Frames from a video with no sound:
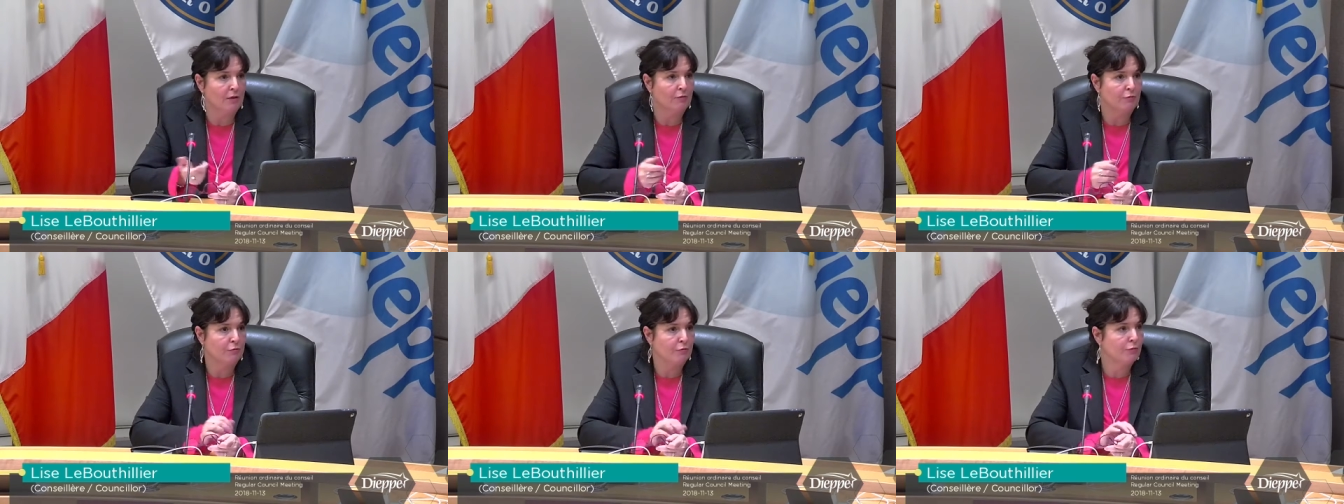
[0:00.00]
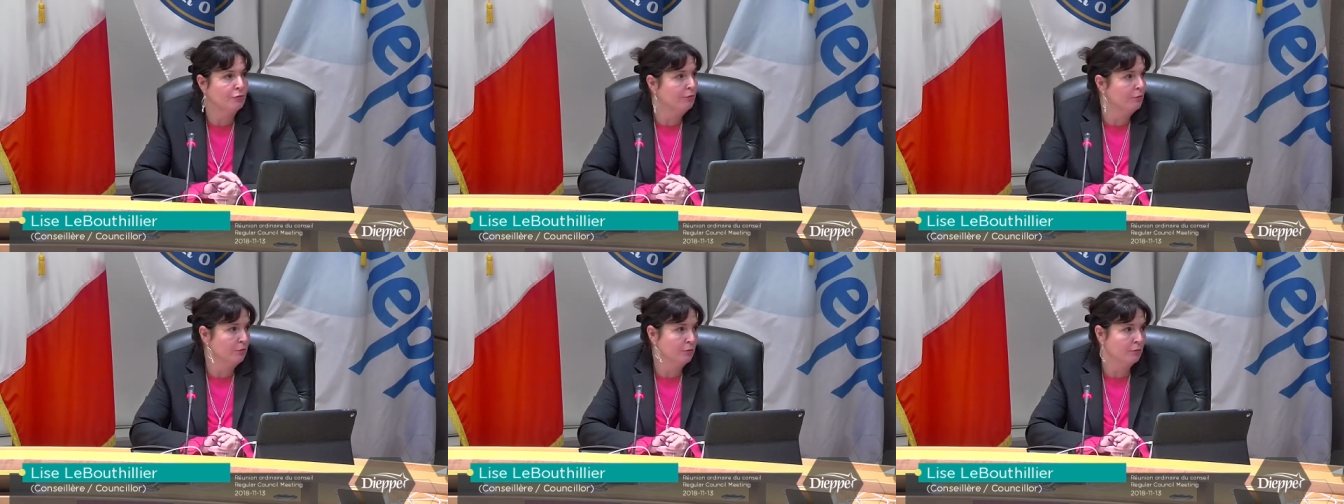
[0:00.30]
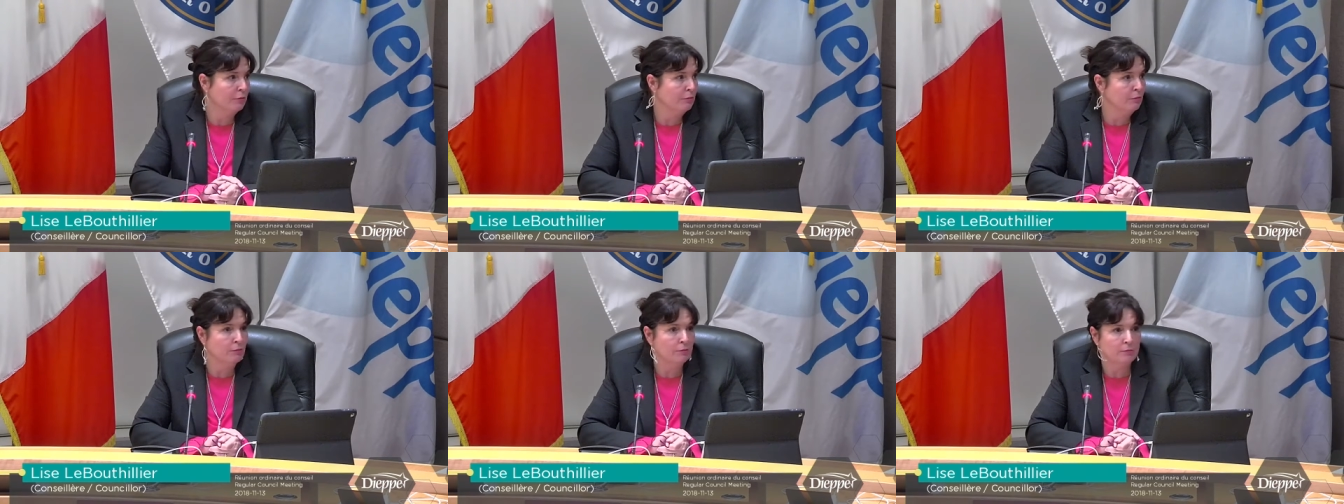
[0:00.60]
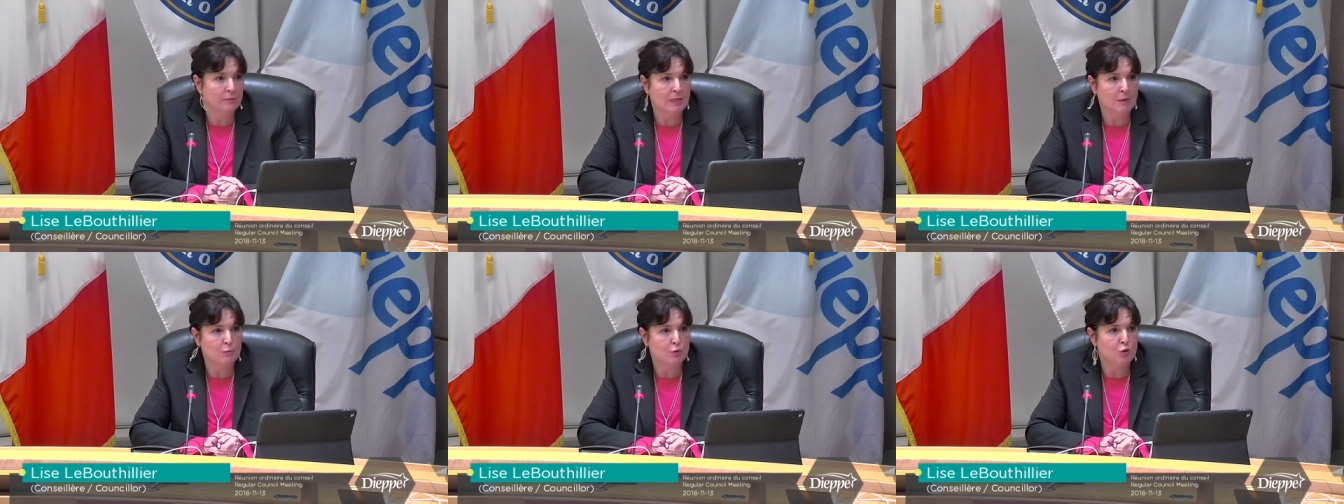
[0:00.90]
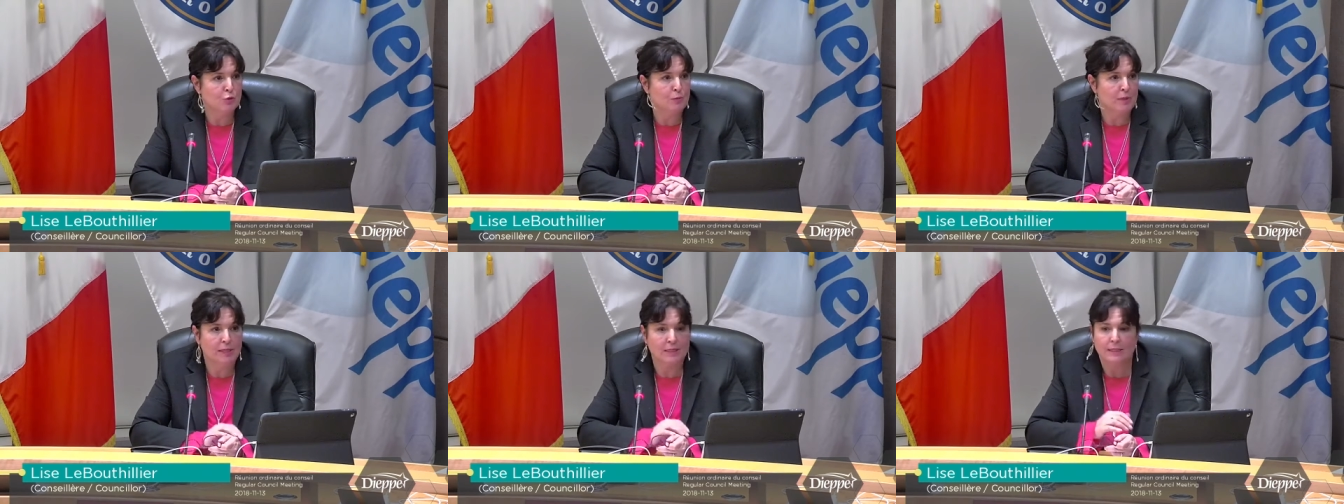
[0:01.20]
do we have a
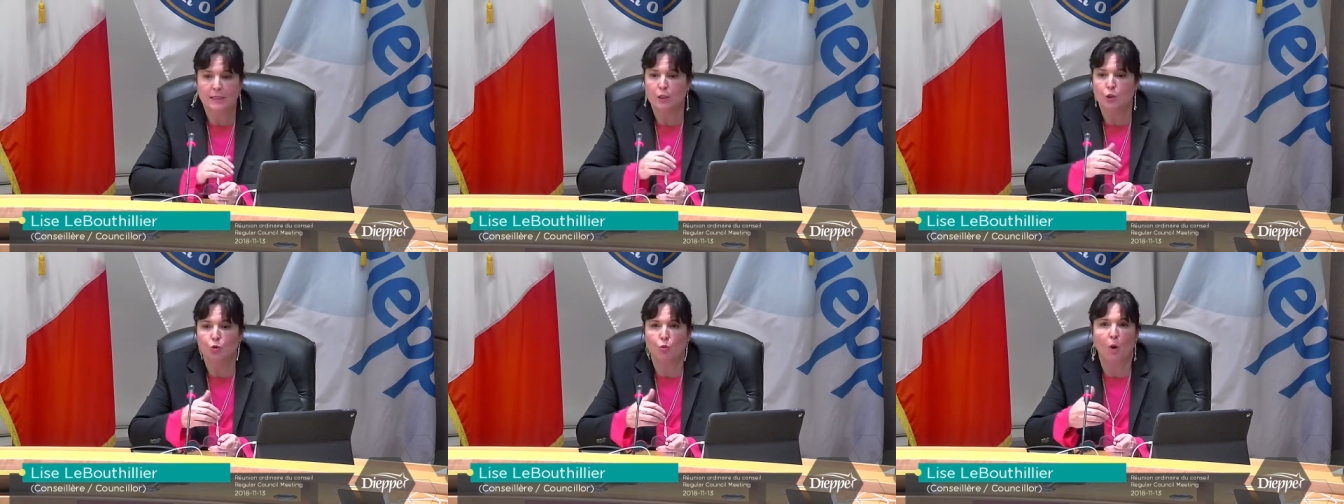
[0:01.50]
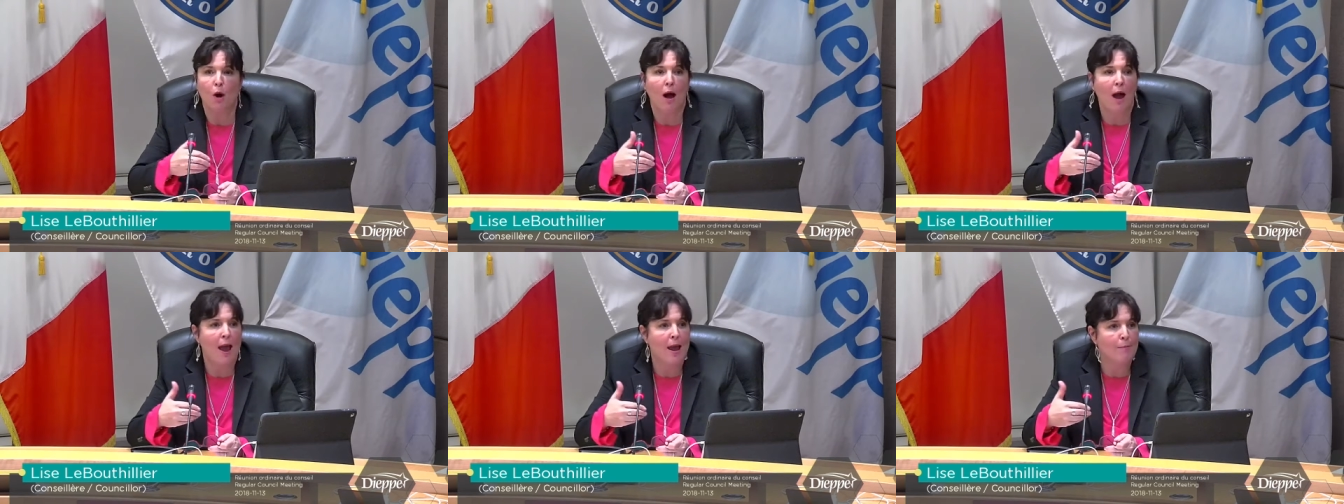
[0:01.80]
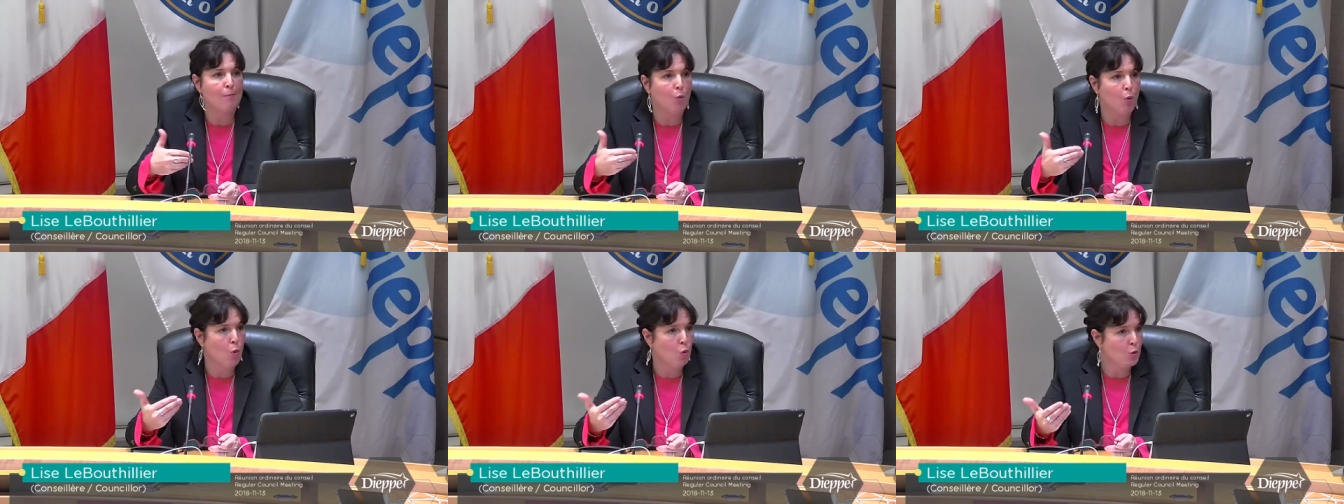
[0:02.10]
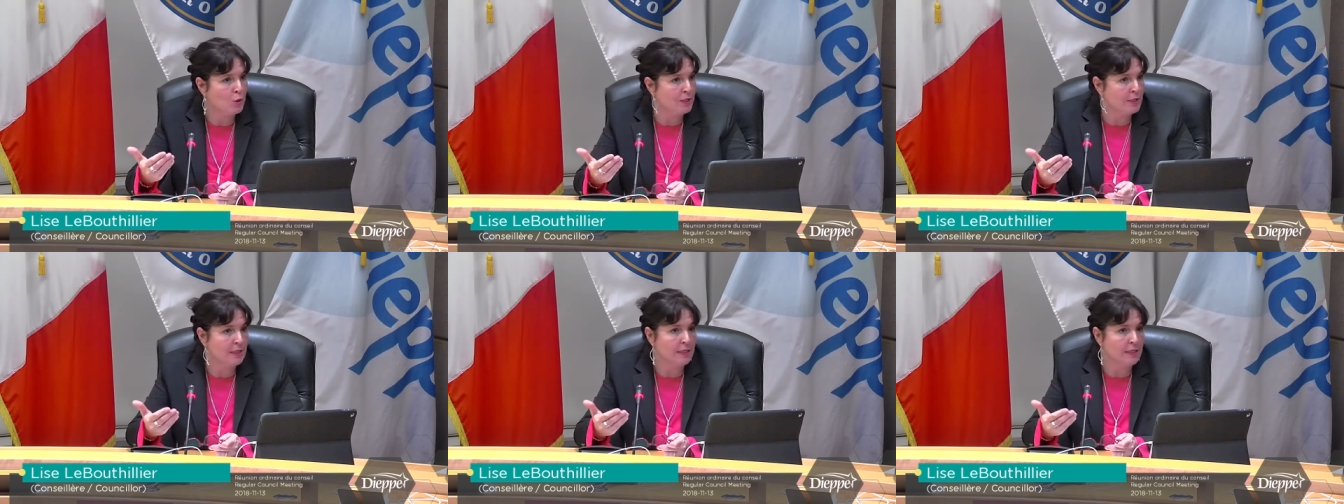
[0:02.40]
recourse,